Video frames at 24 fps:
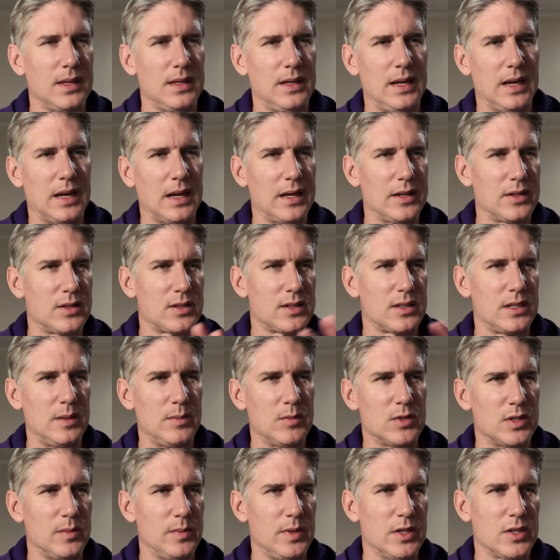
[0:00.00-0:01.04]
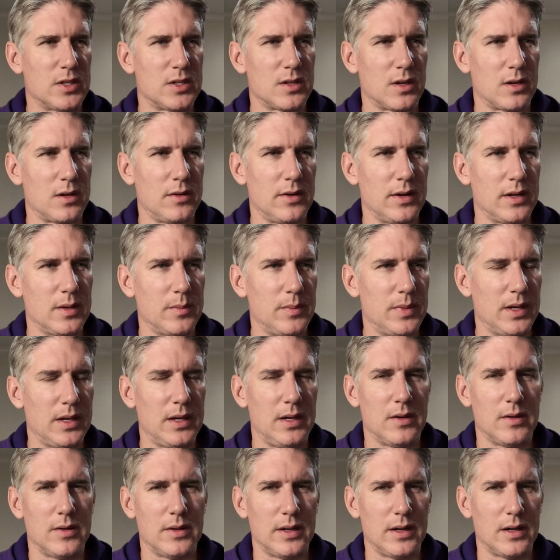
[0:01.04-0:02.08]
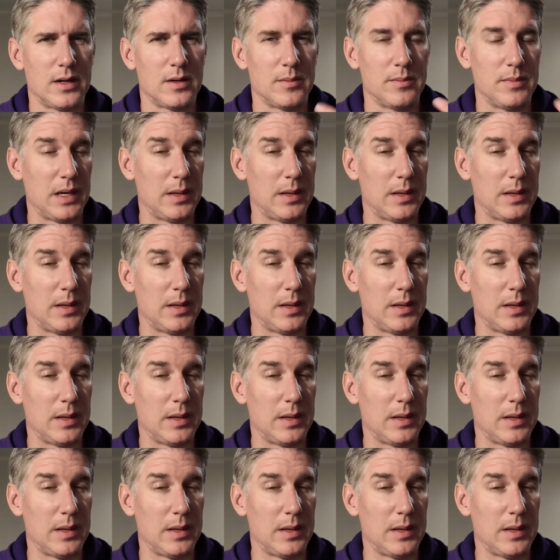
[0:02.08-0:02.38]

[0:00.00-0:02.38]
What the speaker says: Yeah, it seems to be stuttering a bit here and there.